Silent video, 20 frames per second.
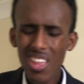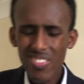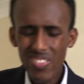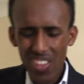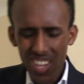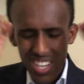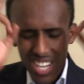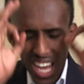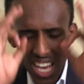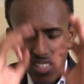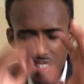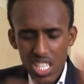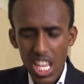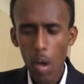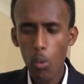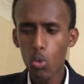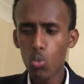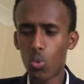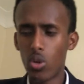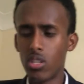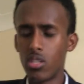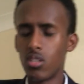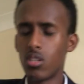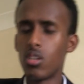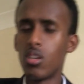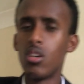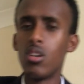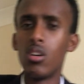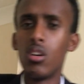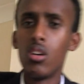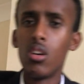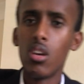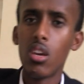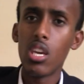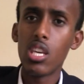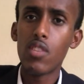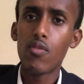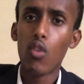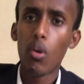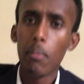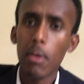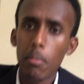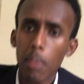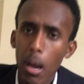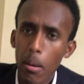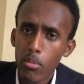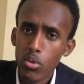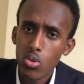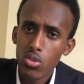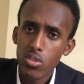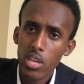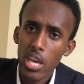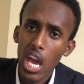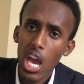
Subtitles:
The last thing I would want is for me, Muhammad, to say,